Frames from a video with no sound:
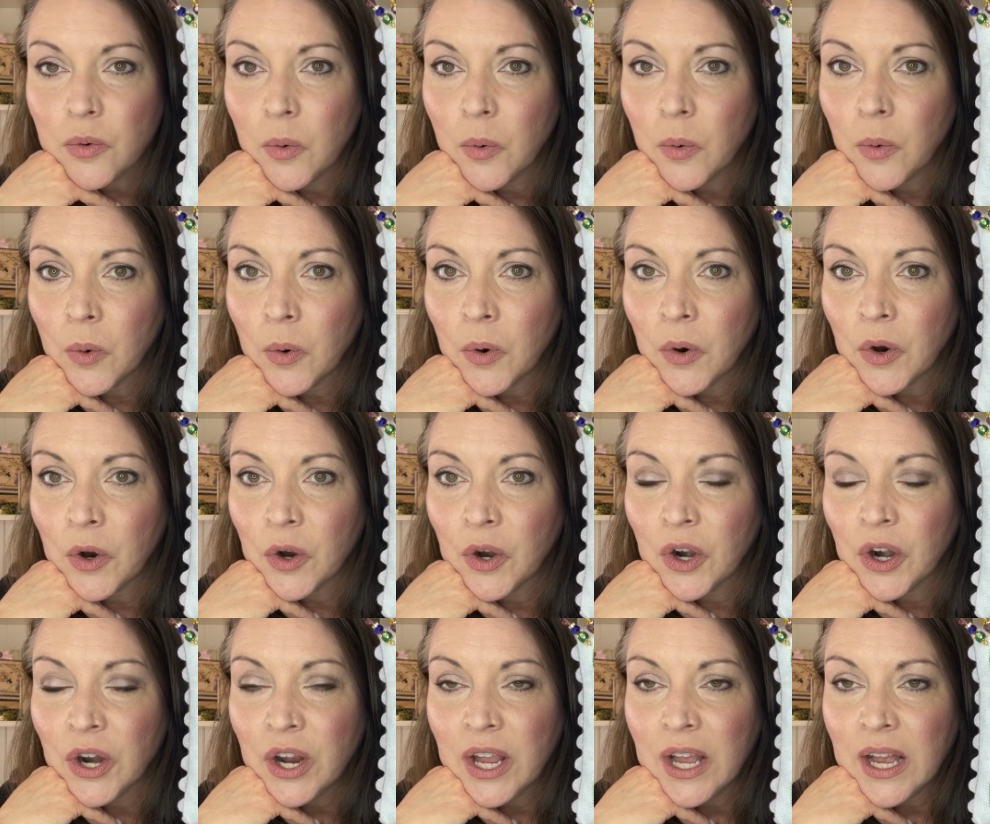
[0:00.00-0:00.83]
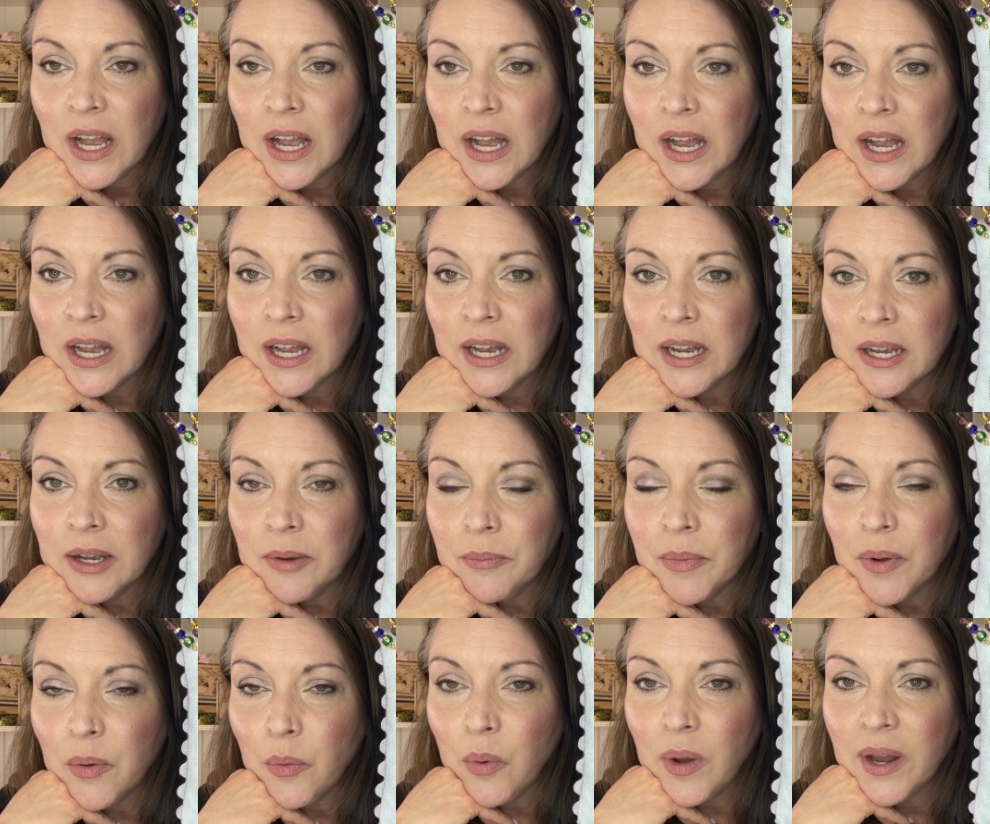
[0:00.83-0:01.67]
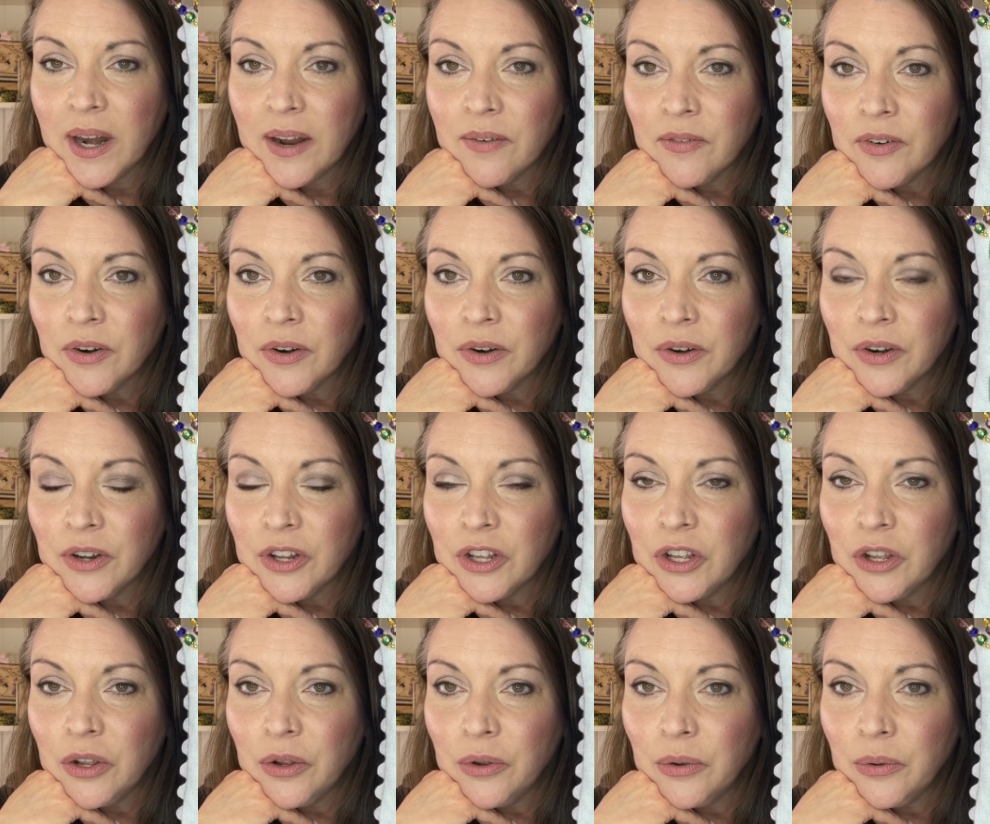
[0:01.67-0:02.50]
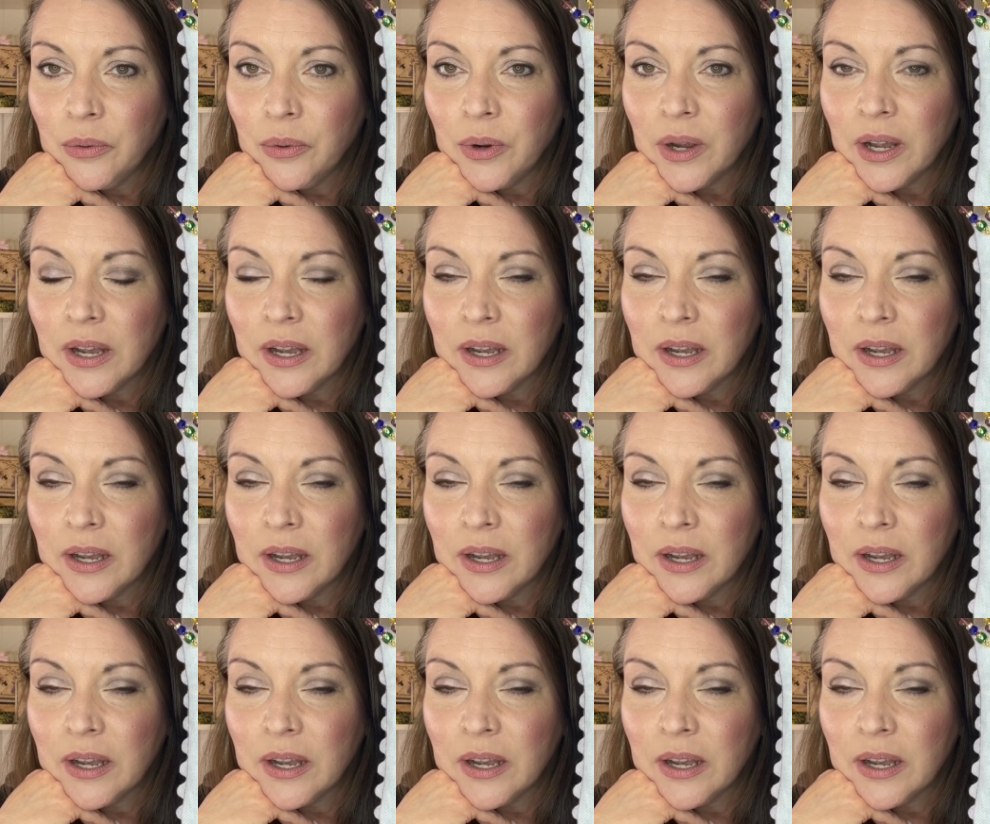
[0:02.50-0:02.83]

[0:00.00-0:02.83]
or whatever you